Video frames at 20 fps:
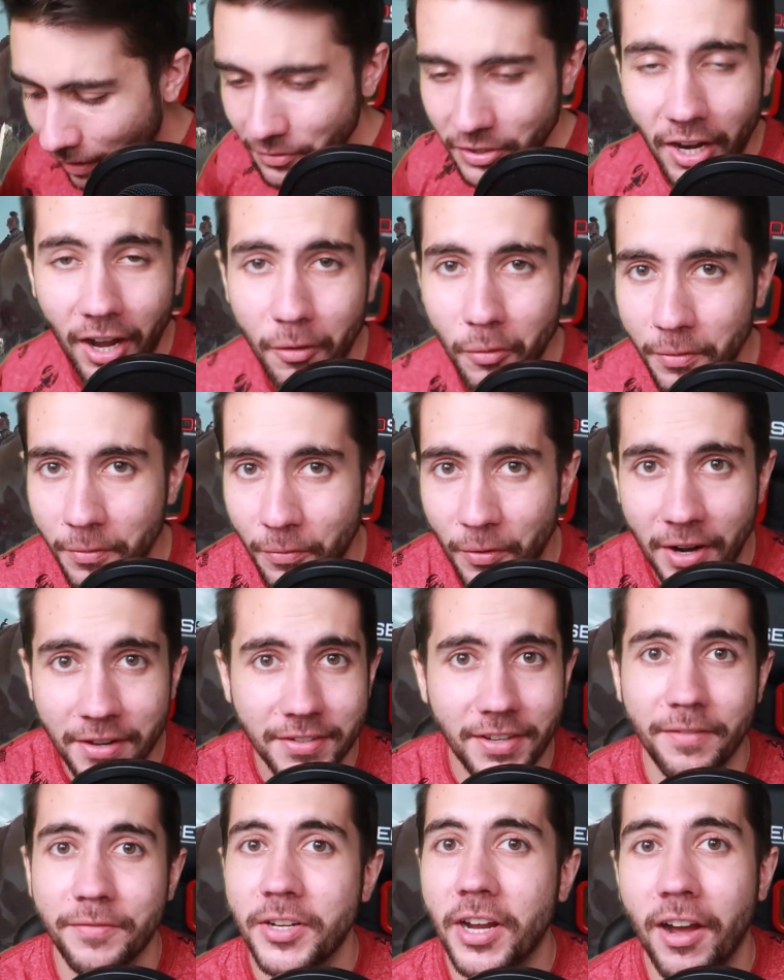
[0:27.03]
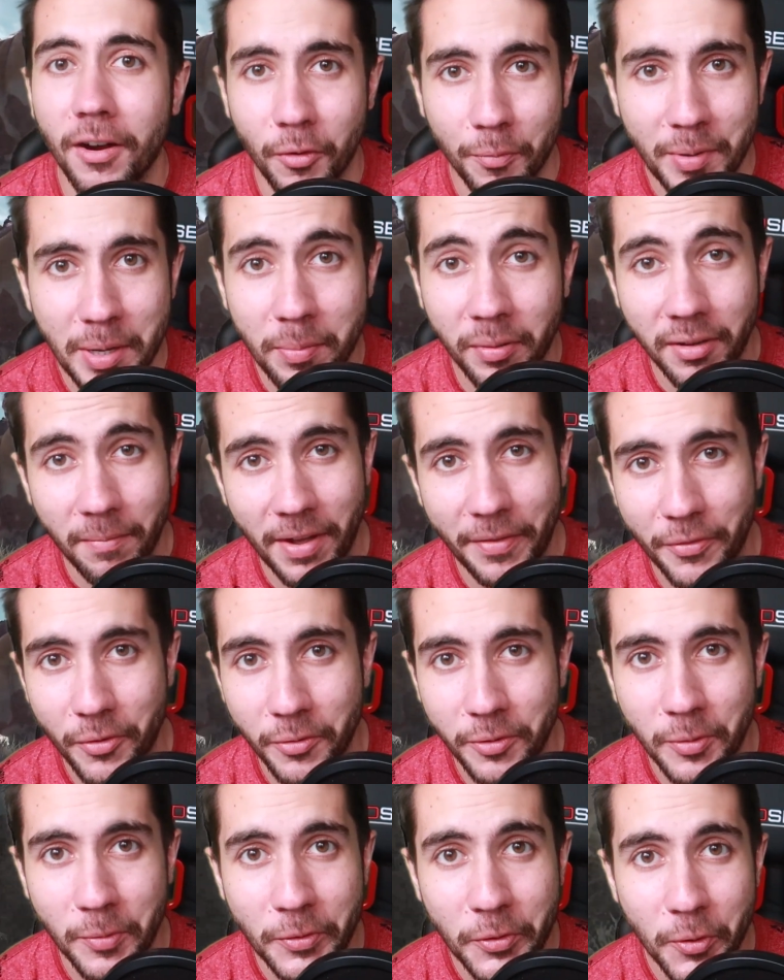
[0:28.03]
I've talked with friends, I've talked with people I met
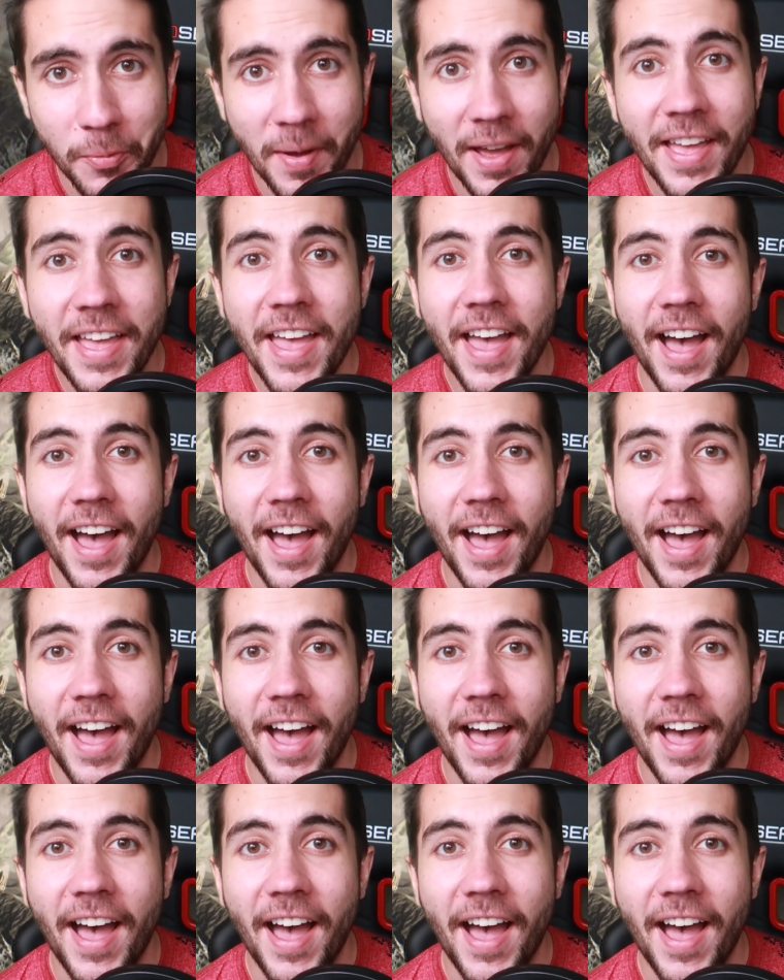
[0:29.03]
through YouTube.